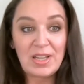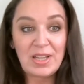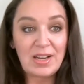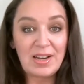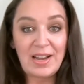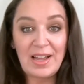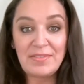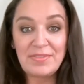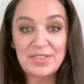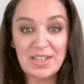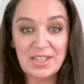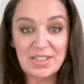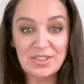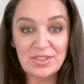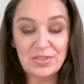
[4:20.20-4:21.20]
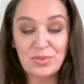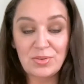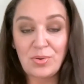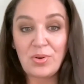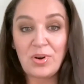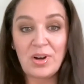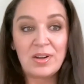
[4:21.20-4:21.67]
in a live session
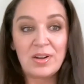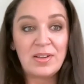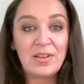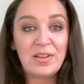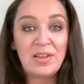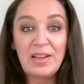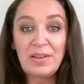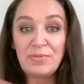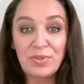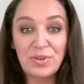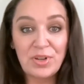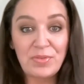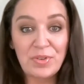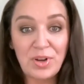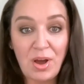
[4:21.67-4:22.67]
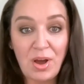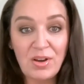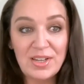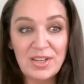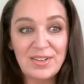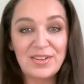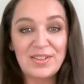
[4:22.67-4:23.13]
or in front of an
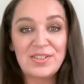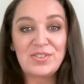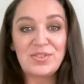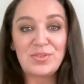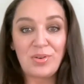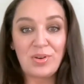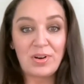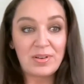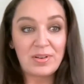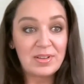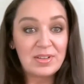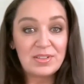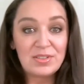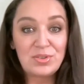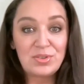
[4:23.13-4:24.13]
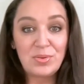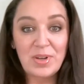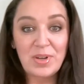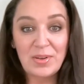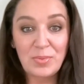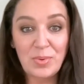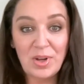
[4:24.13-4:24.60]
audience or do
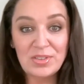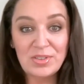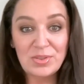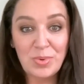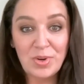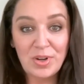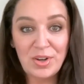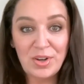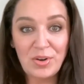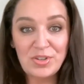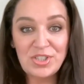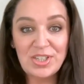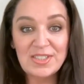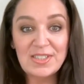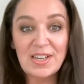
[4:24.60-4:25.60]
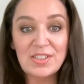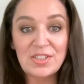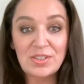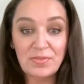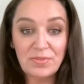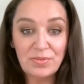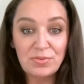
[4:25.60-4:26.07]
a one-to-one coaching
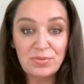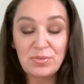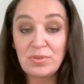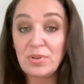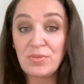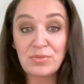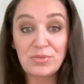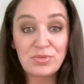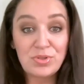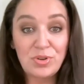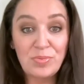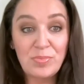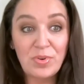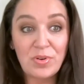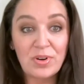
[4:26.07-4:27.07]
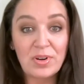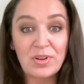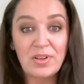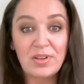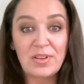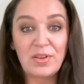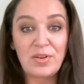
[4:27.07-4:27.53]
session through Zoom or
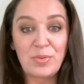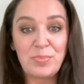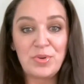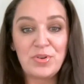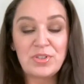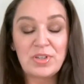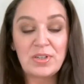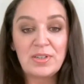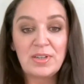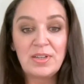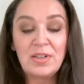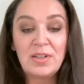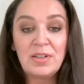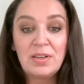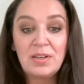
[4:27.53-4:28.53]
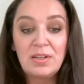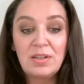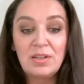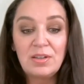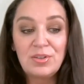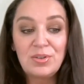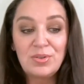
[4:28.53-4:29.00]
the computer,
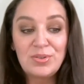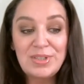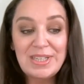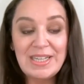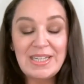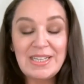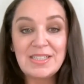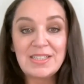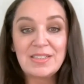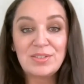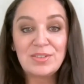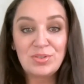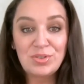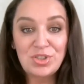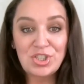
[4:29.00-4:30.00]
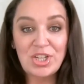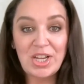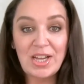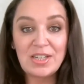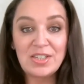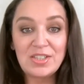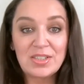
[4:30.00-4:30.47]
you need to
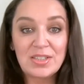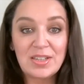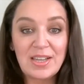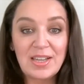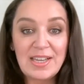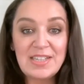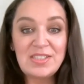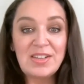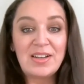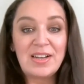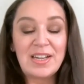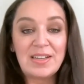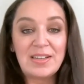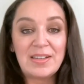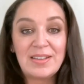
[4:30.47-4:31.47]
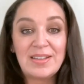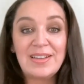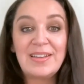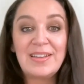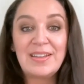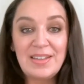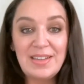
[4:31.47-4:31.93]
change instantly,
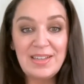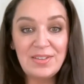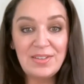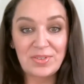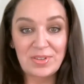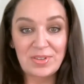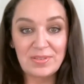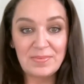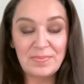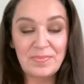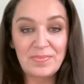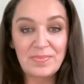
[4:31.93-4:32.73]
even